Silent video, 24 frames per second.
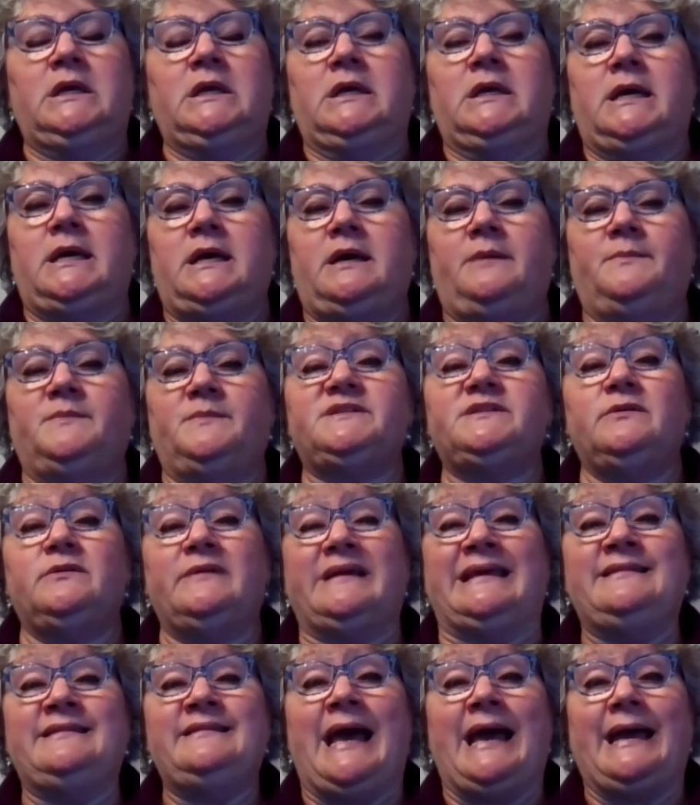Um, so
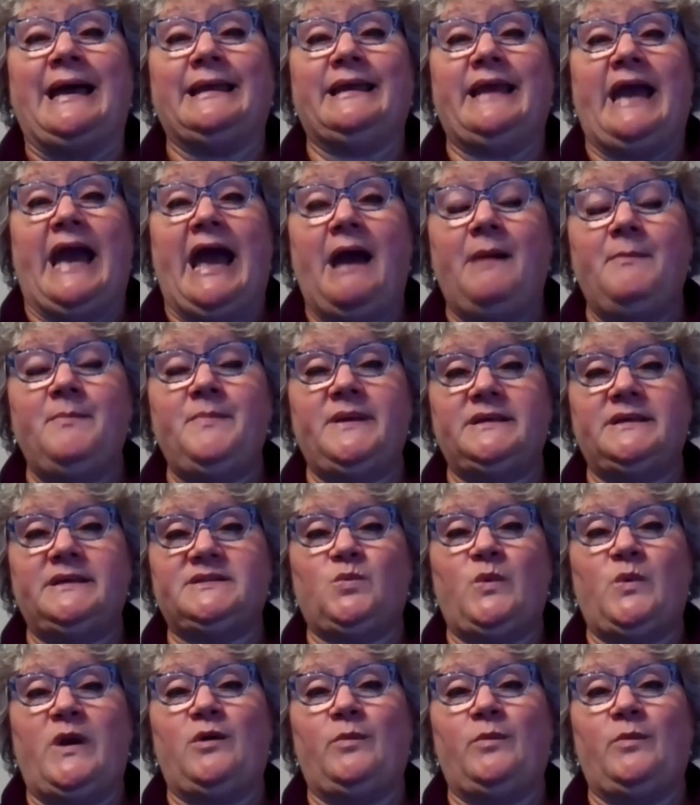in that gap is
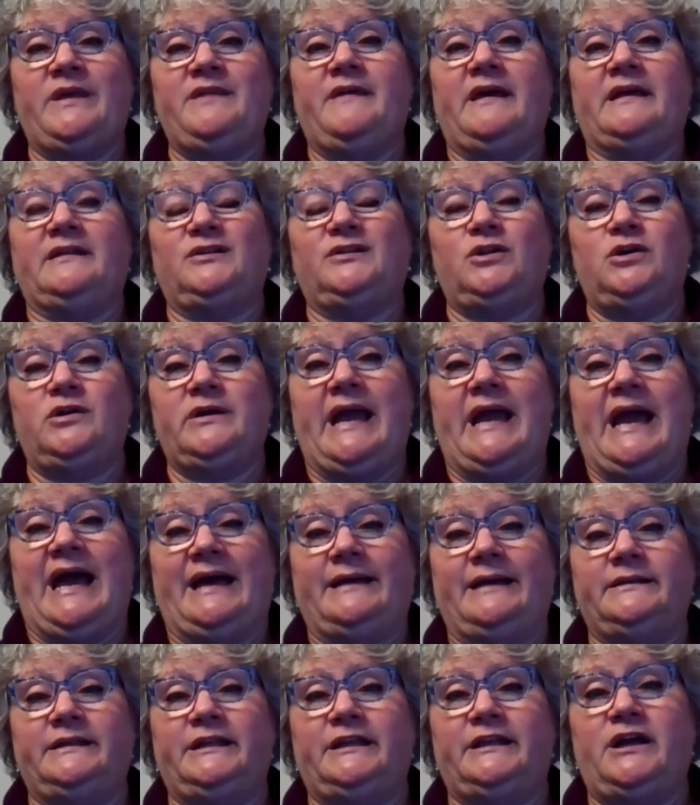where we then look
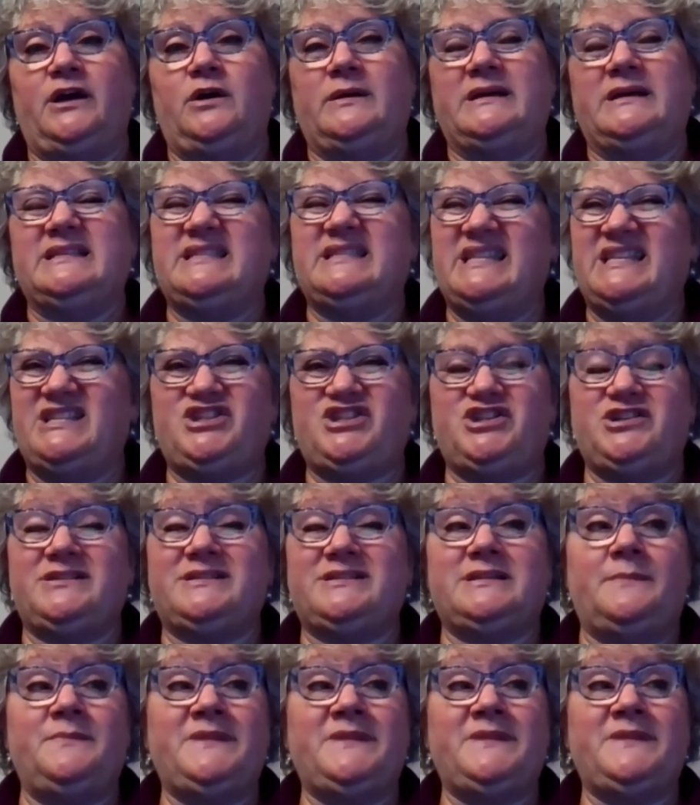at, you know, is this just
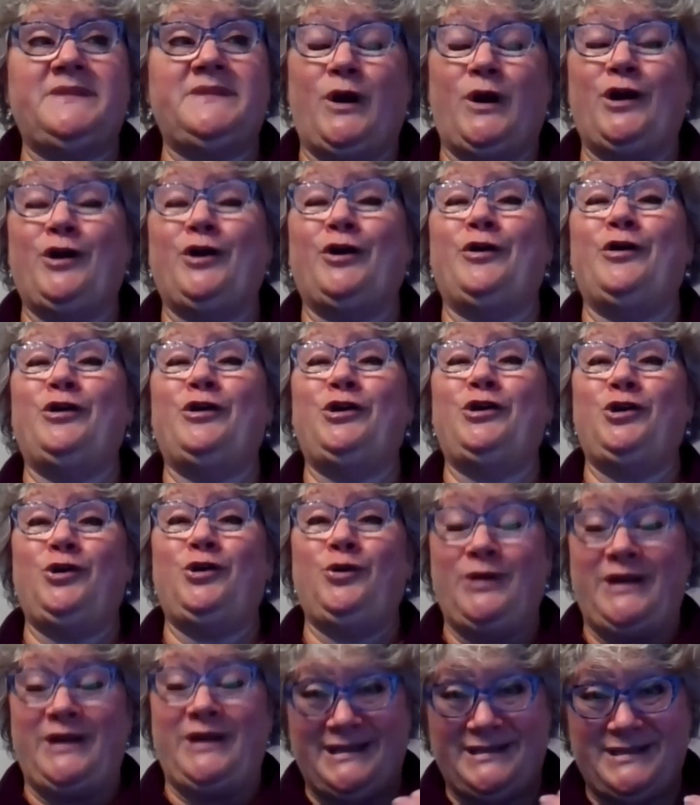something where
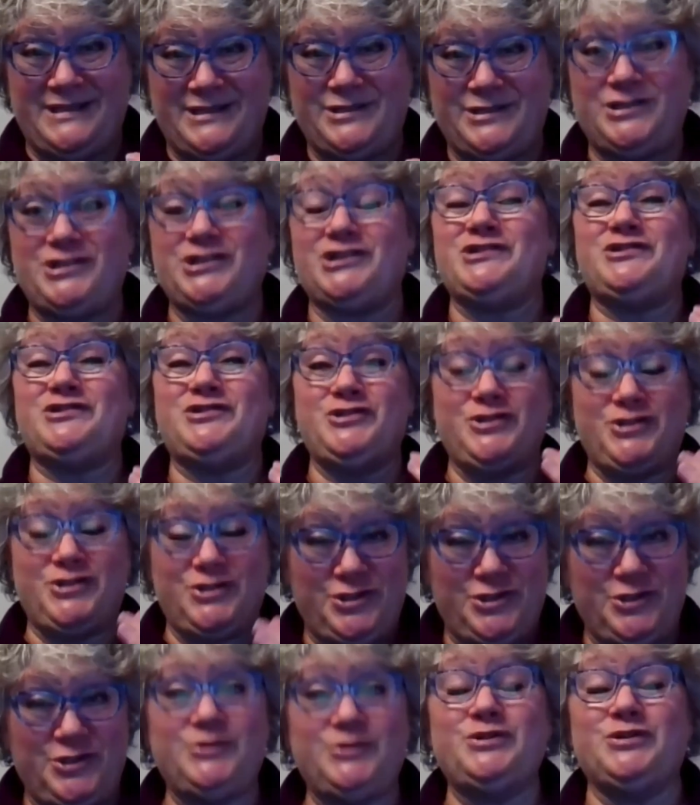you need to just
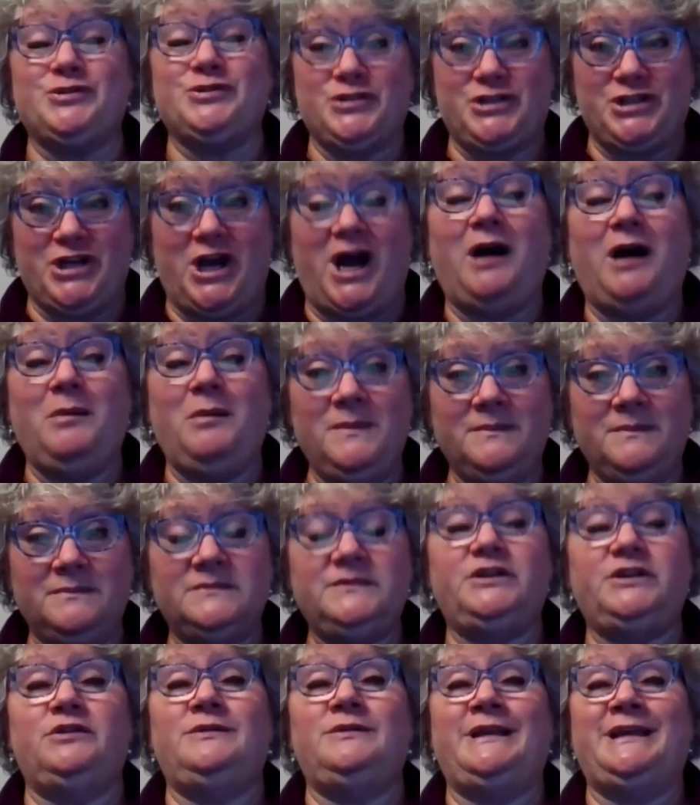do your job?
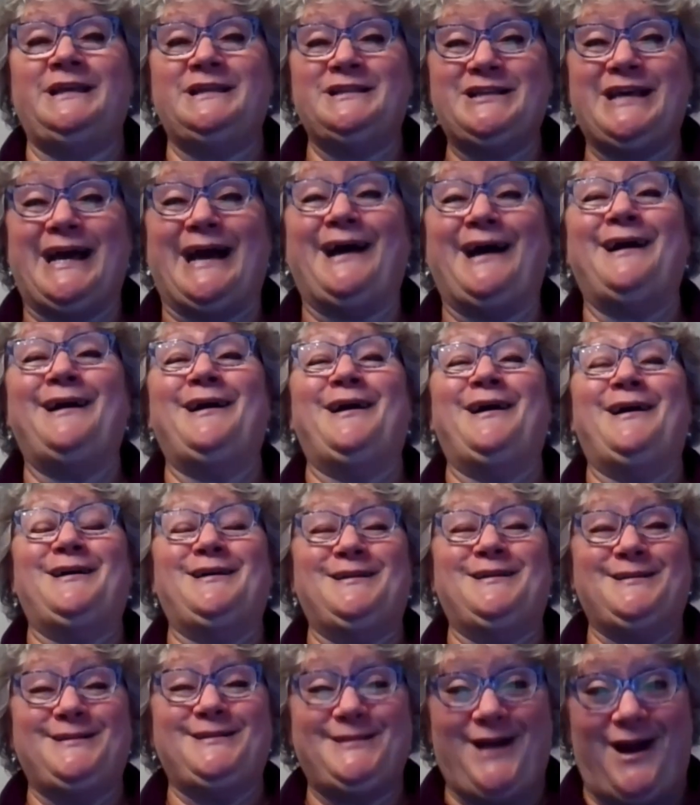You need to
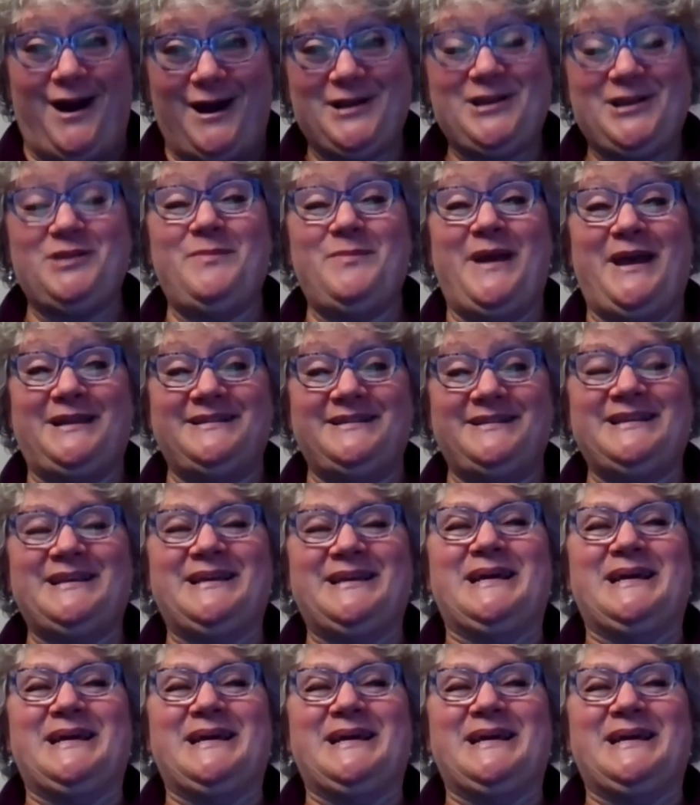document.